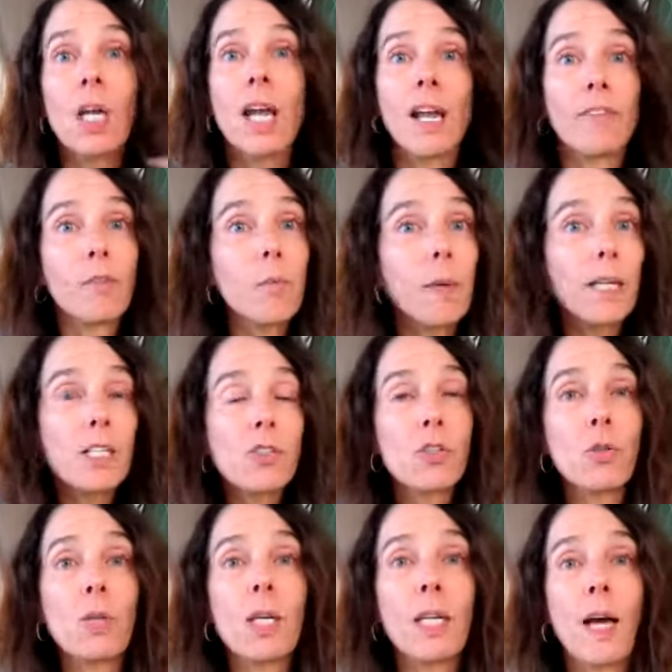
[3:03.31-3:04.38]
Everybody
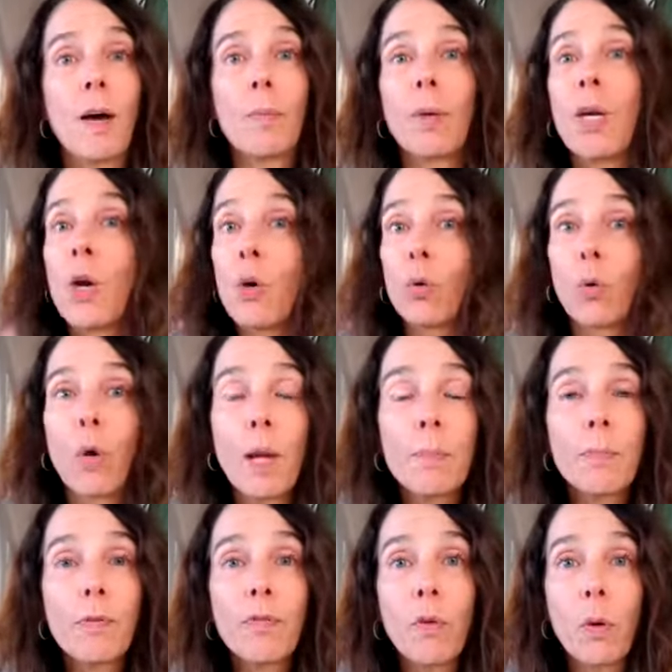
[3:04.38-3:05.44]
suited up. Right
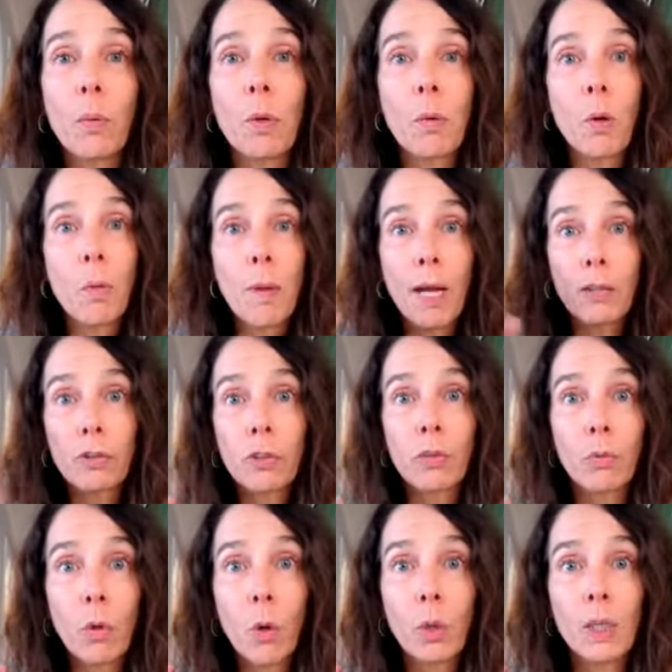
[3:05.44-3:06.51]
before we were about to
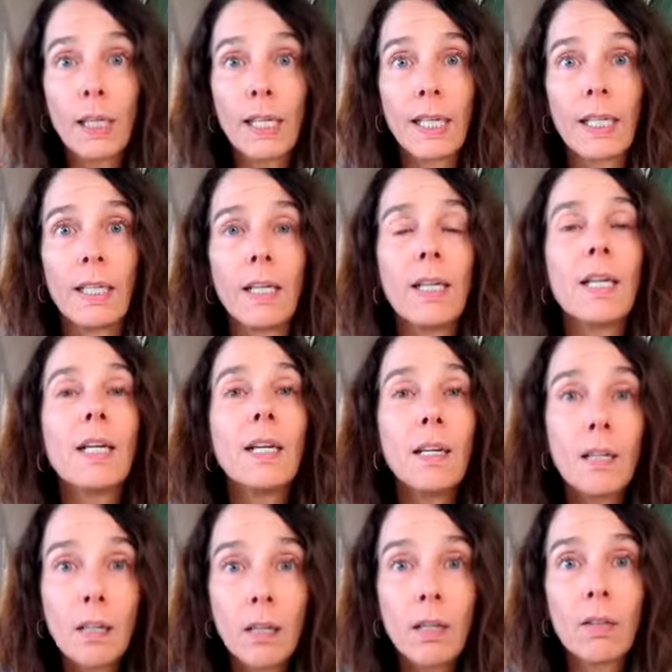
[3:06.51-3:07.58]
roll in,
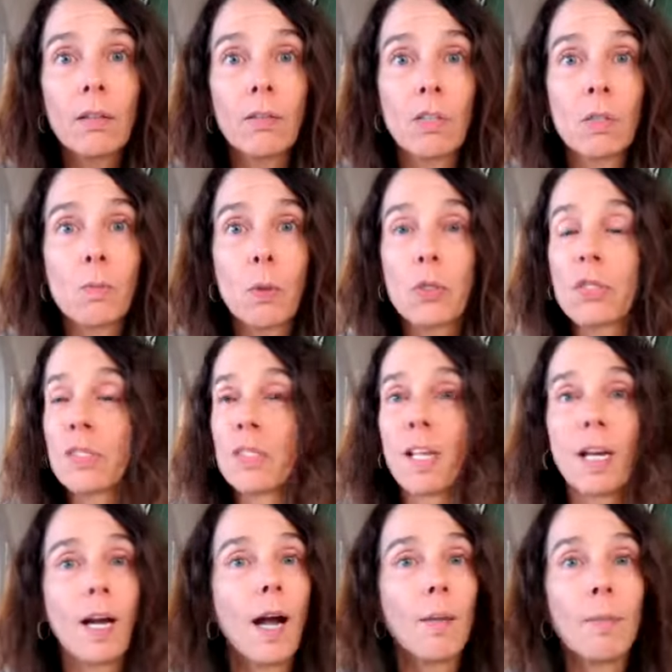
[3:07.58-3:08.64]
this person said,
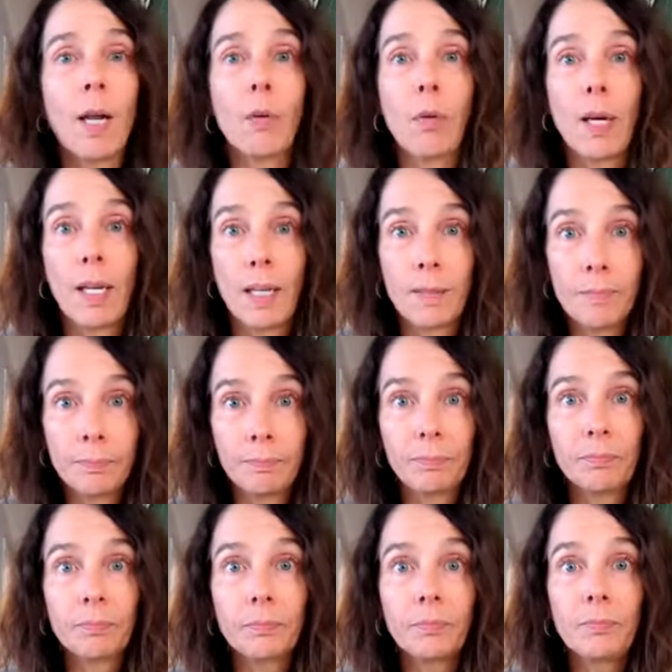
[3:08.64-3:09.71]
I'm not ready.
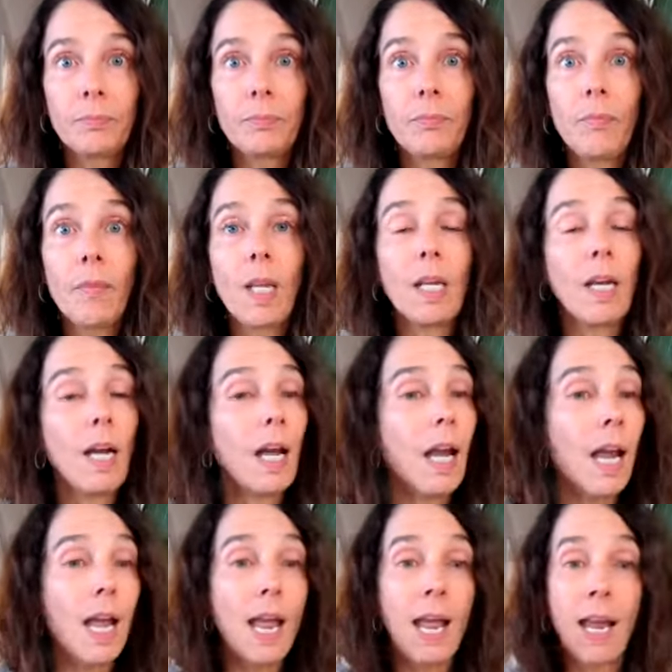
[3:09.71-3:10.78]

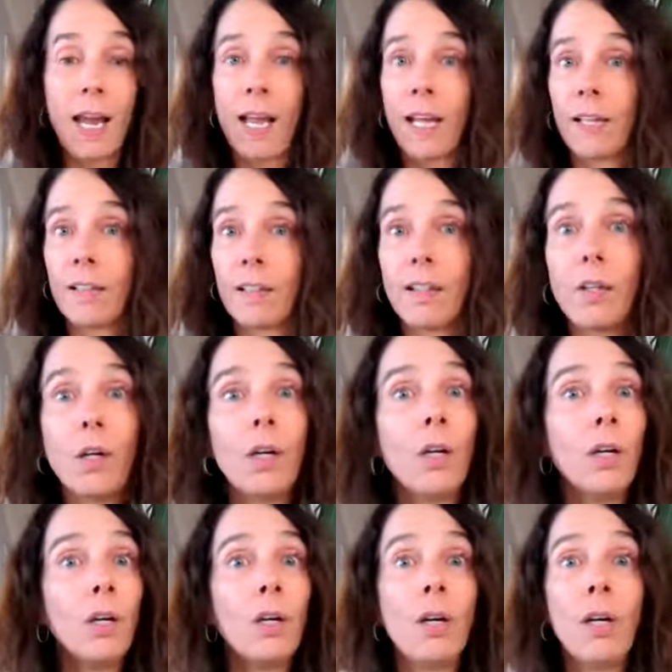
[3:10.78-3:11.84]
And
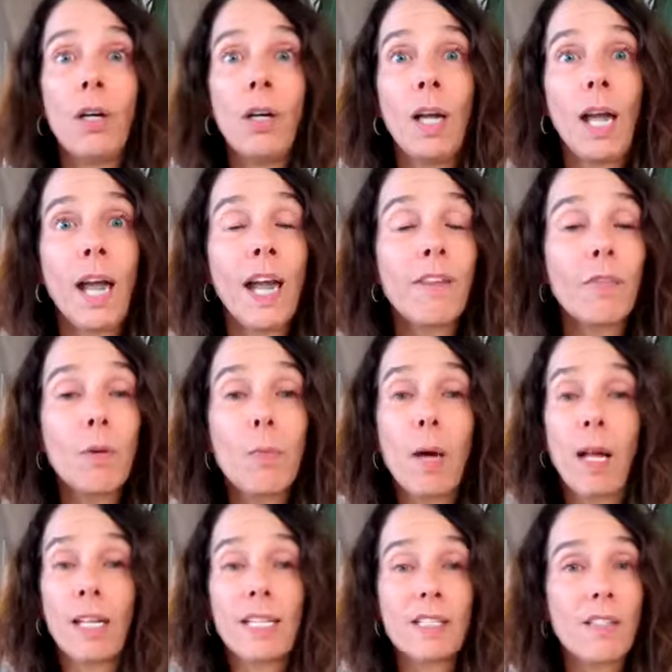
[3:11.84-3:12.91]

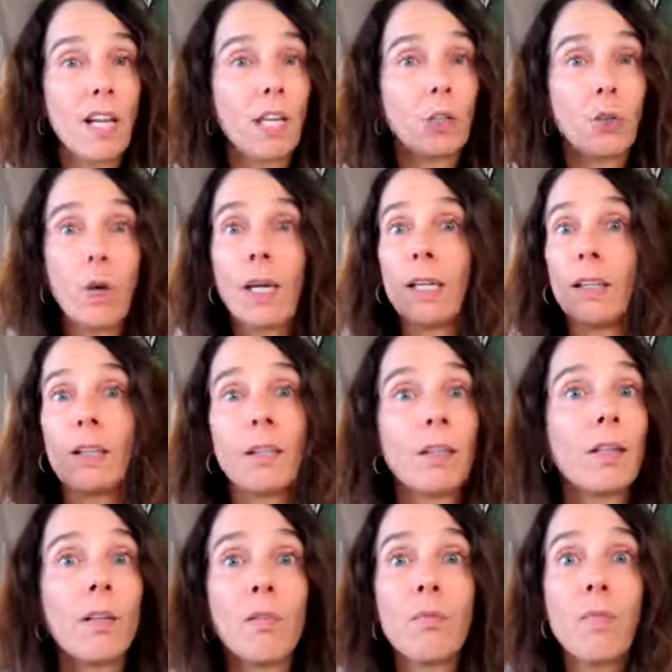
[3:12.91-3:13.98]
everybody said, great,
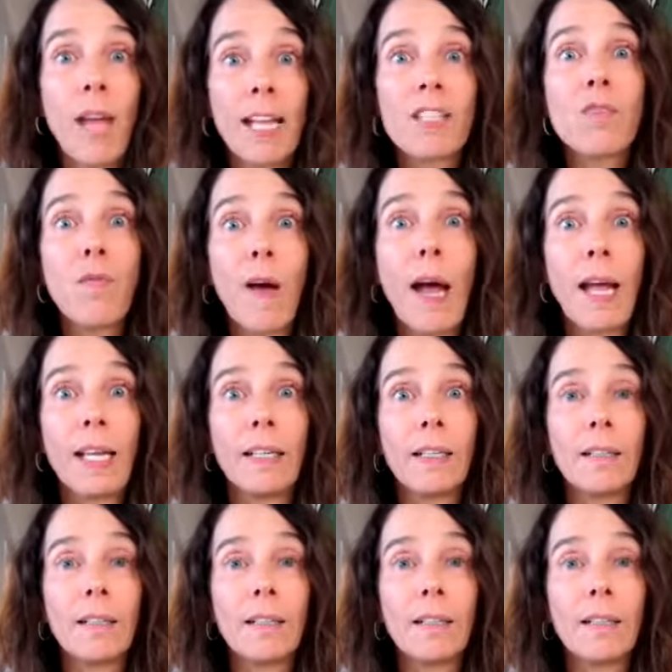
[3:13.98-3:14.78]
that's fine.